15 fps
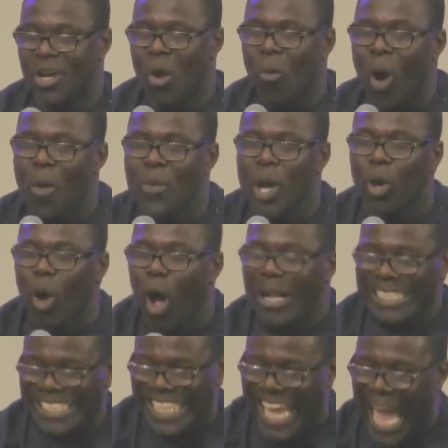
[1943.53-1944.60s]
what we
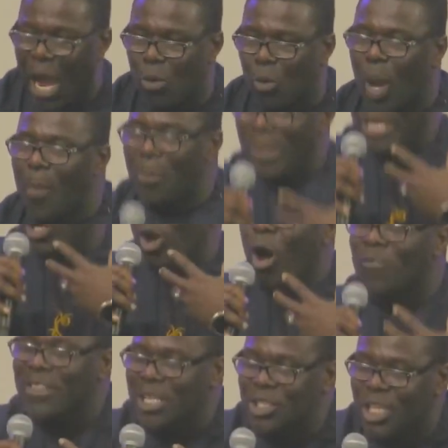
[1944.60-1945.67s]
call the equipping
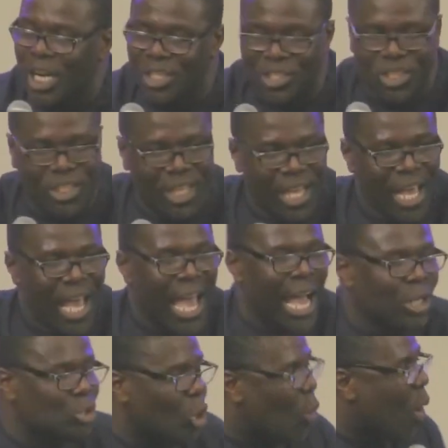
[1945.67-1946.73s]
of the church.
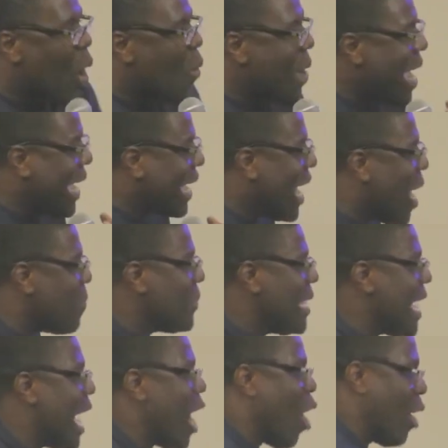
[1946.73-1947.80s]
And so when we come
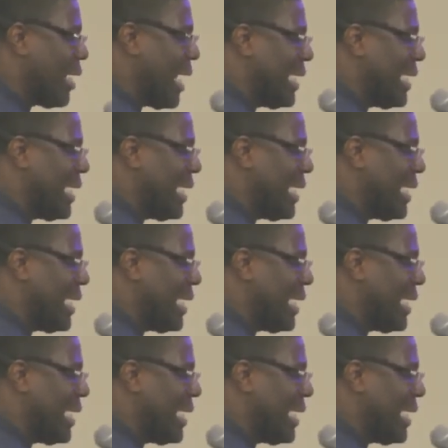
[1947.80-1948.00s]
here on a